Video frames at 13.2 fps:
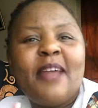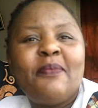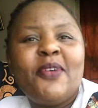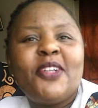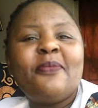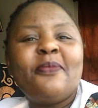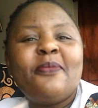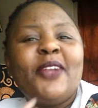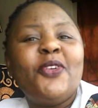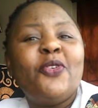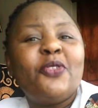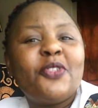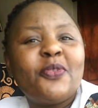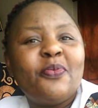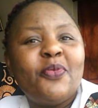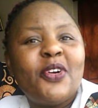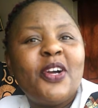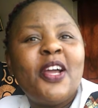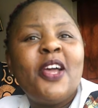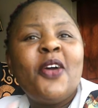brought my
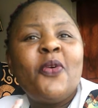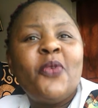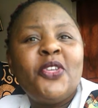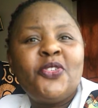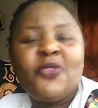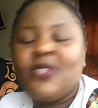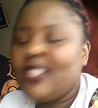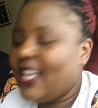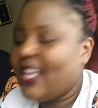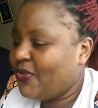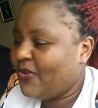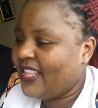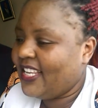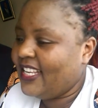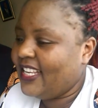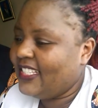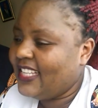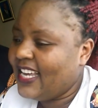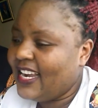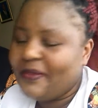notebook, which to start with
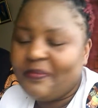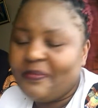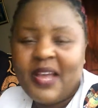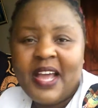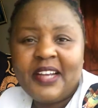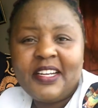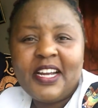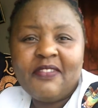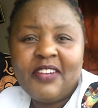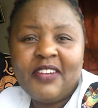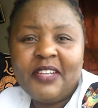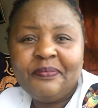is hardcover.